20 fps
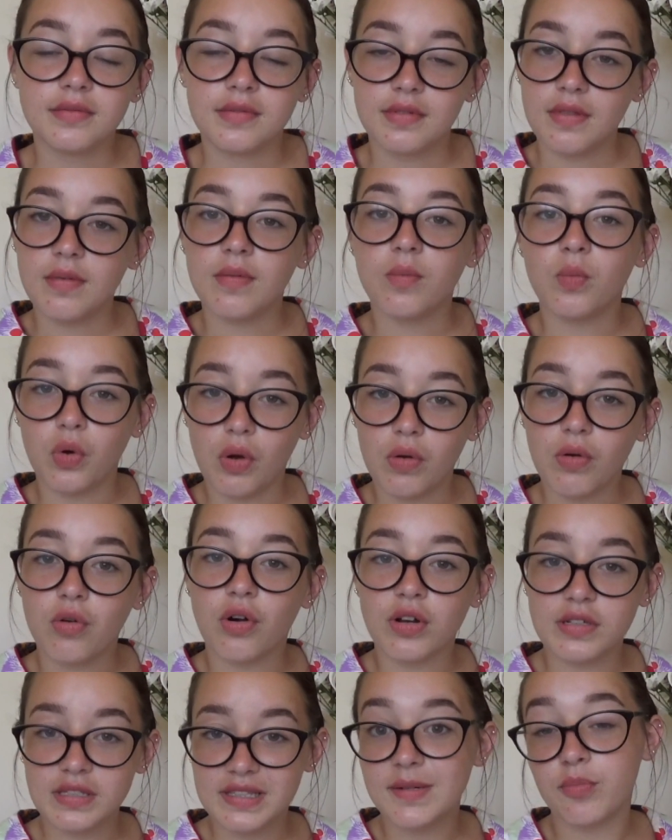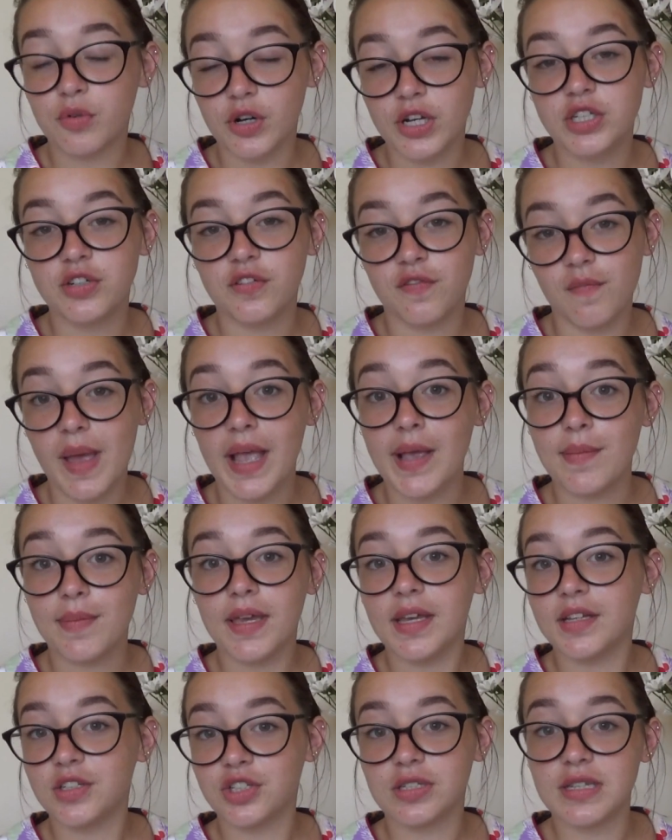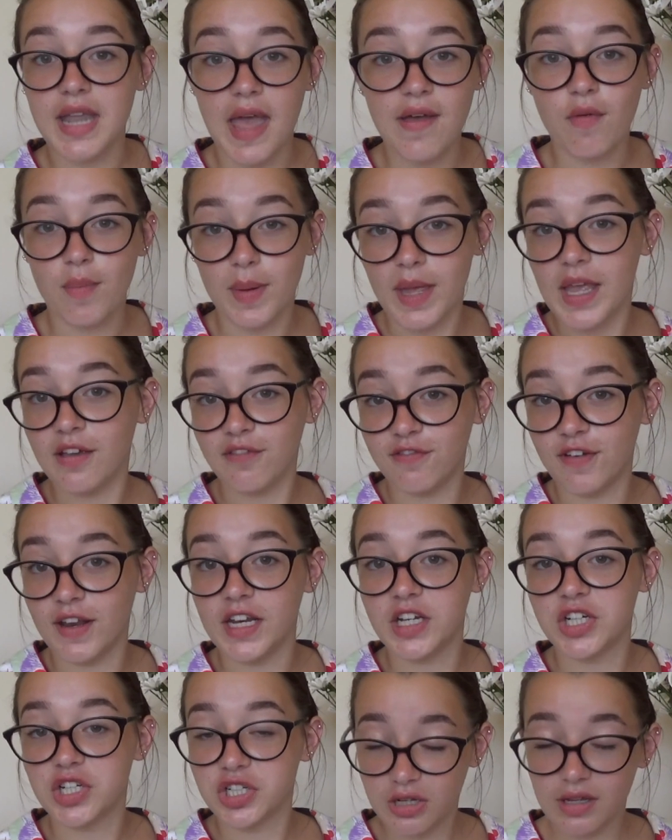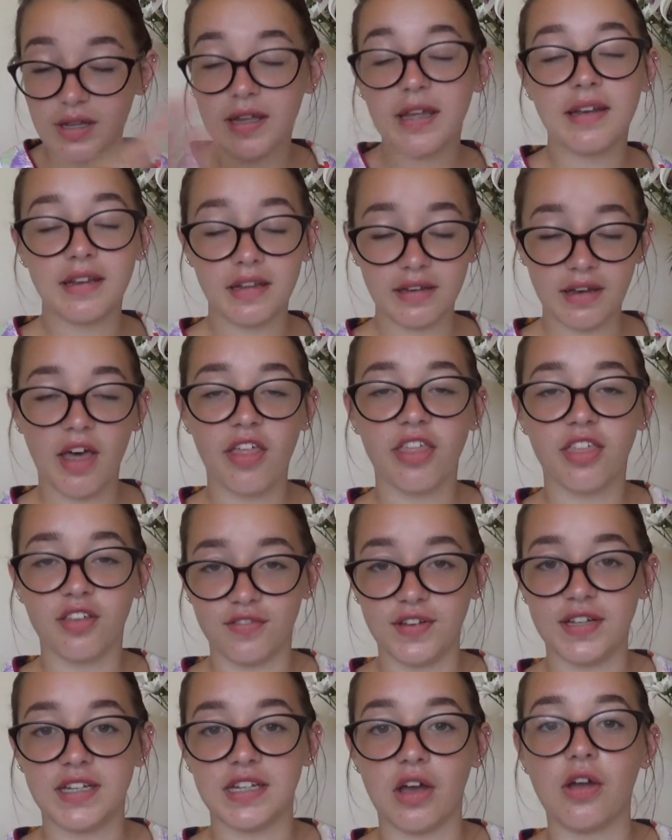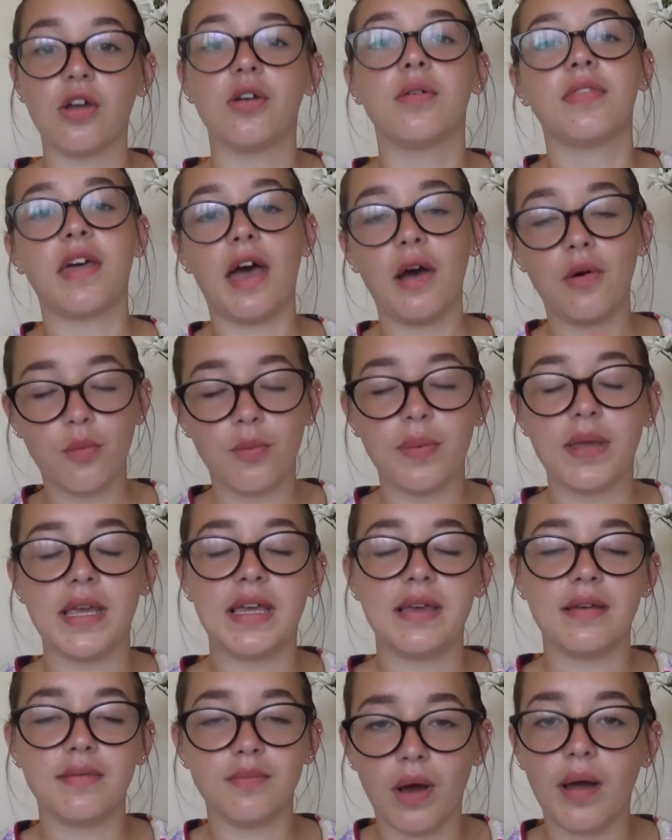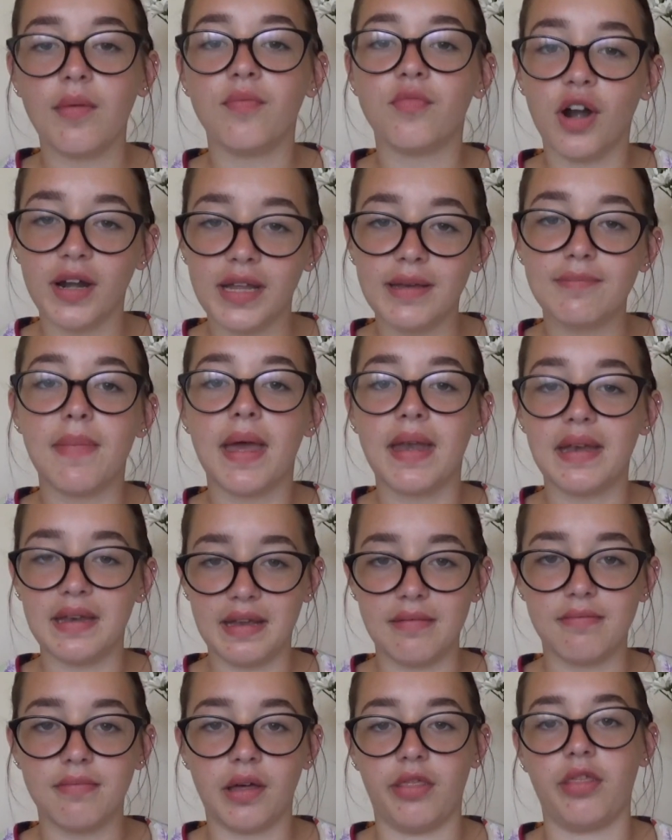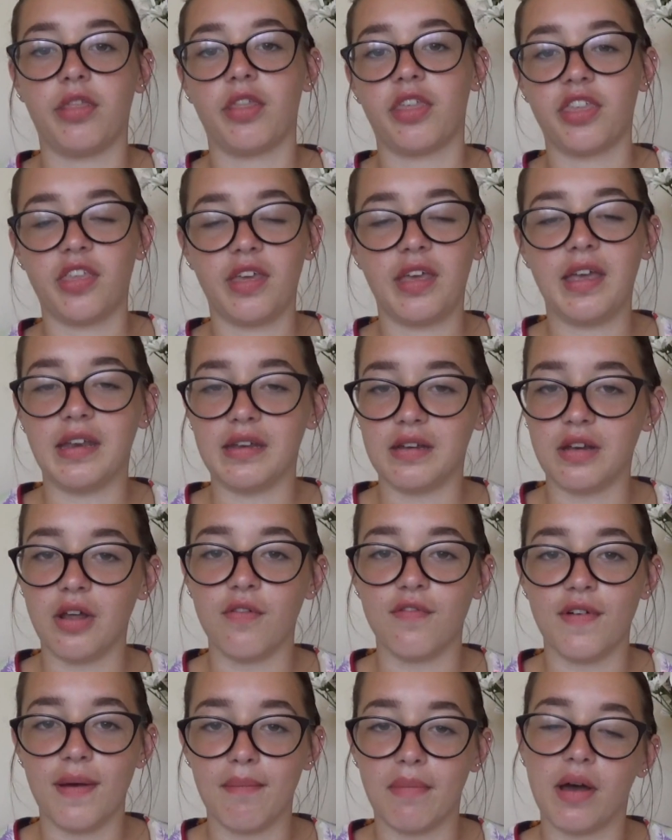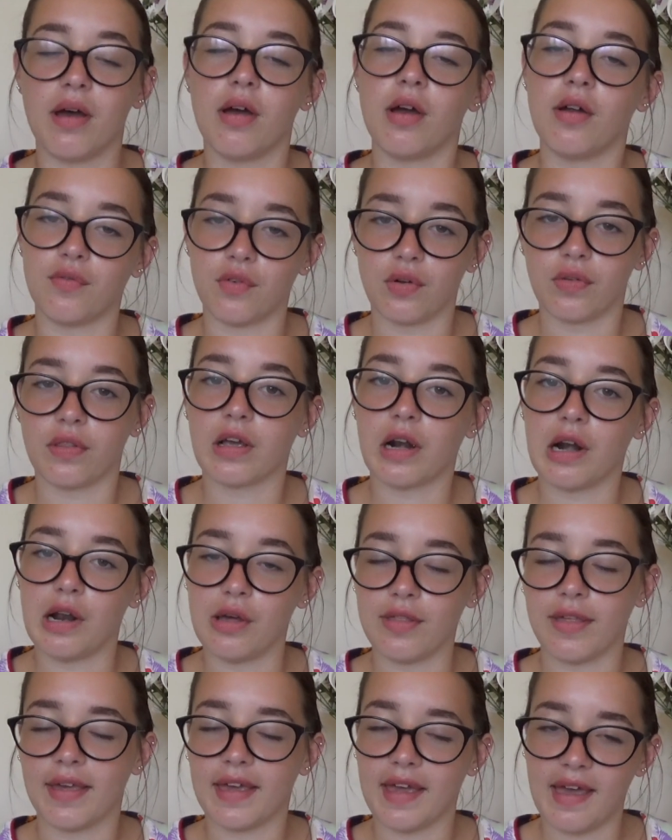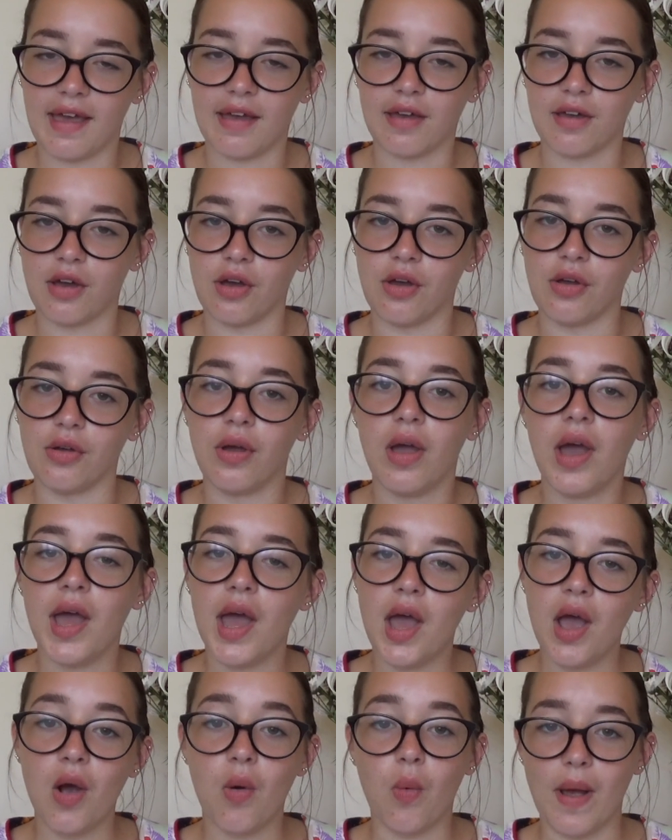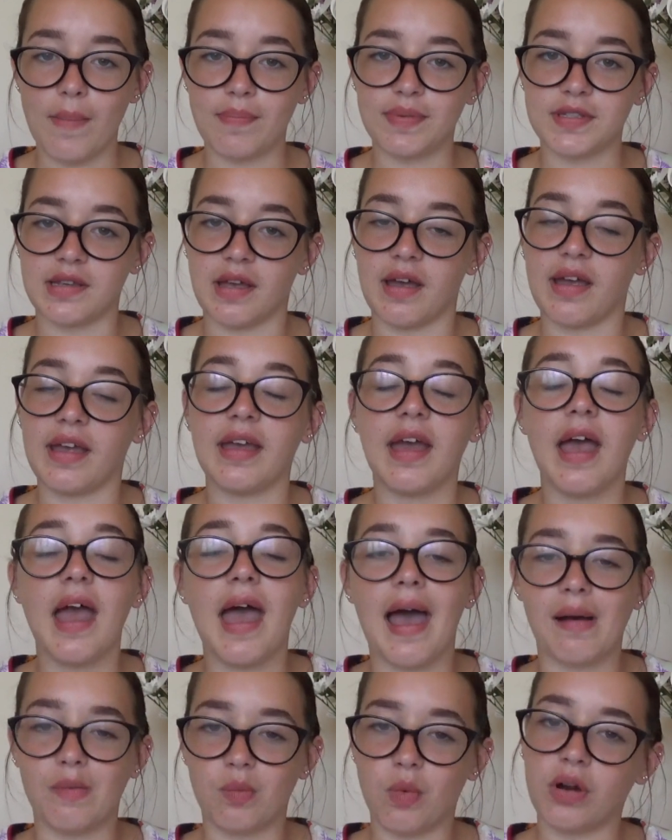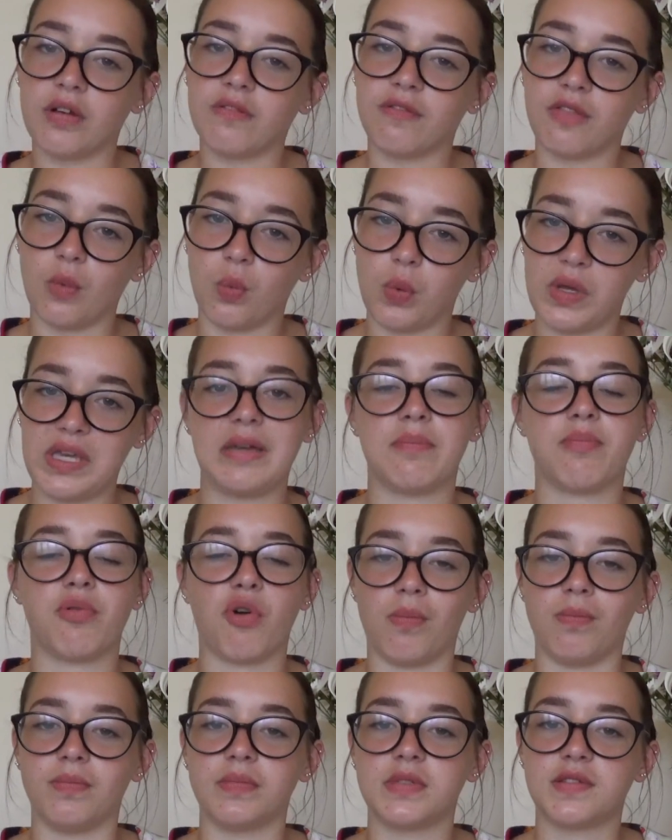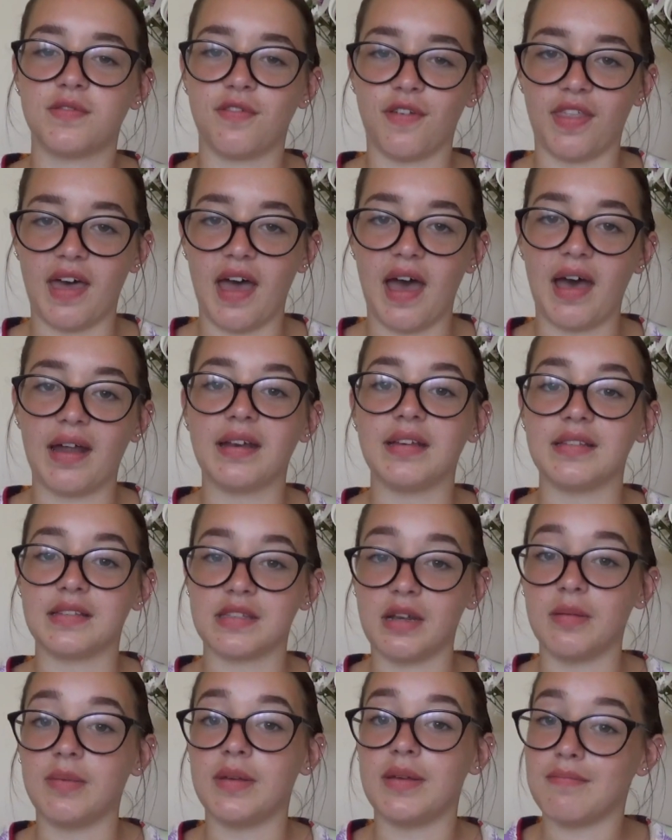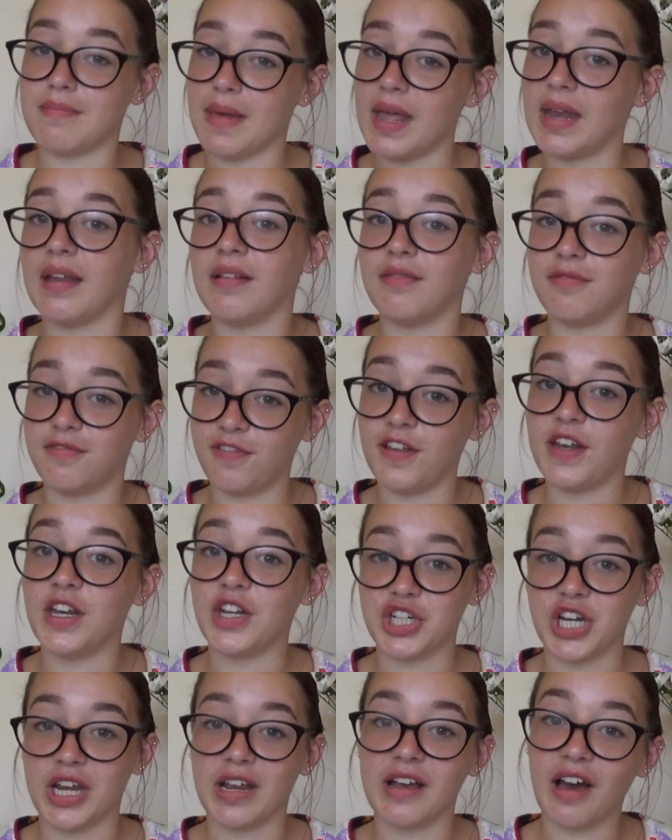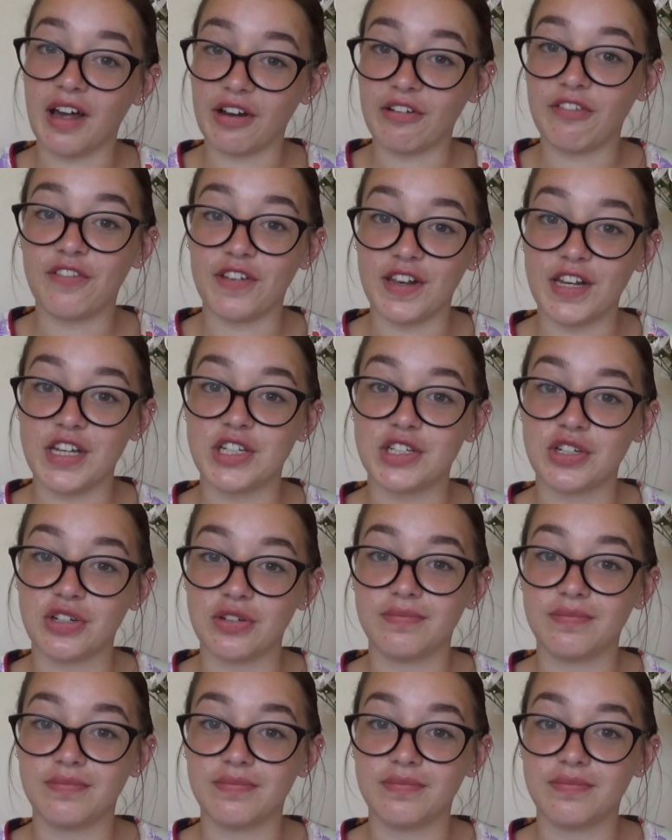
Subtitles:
We'll cross the bridge of maybe it just never being finished in another video. That will be, I'm running Mend It Month in November over on the Clothing Care Co website, and one of the week prompts for that is going to be finishing unfinished